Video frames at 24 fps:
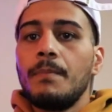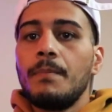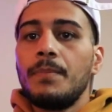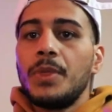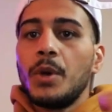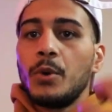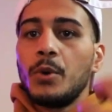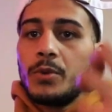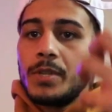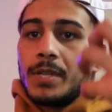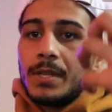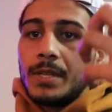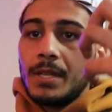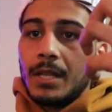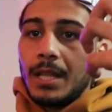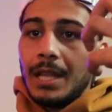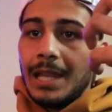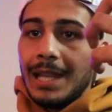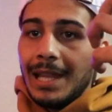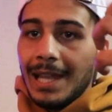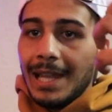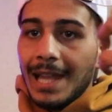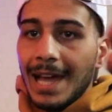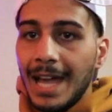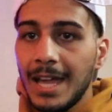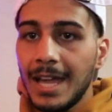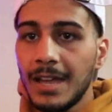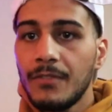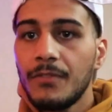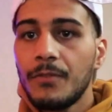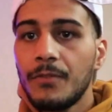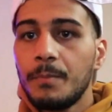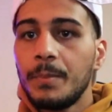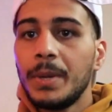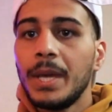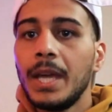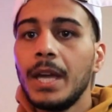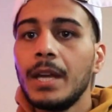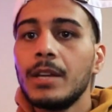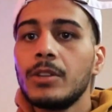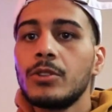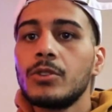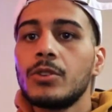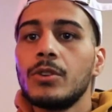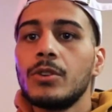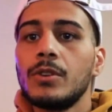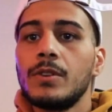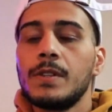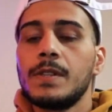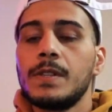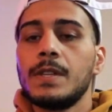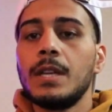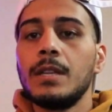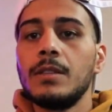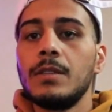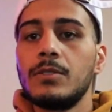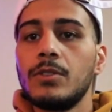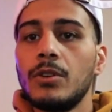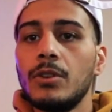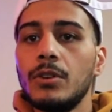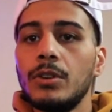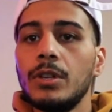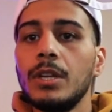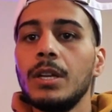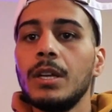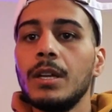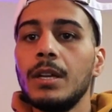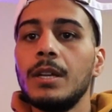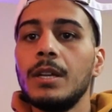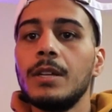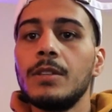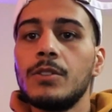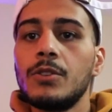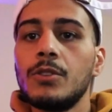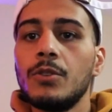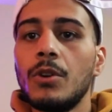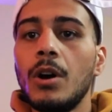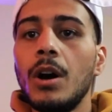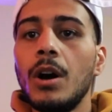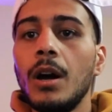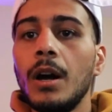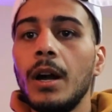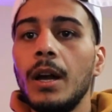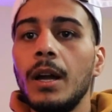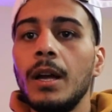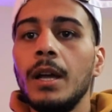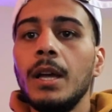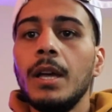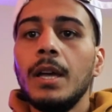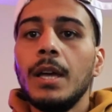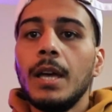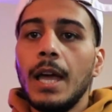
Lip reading: those live pictures and turning it into art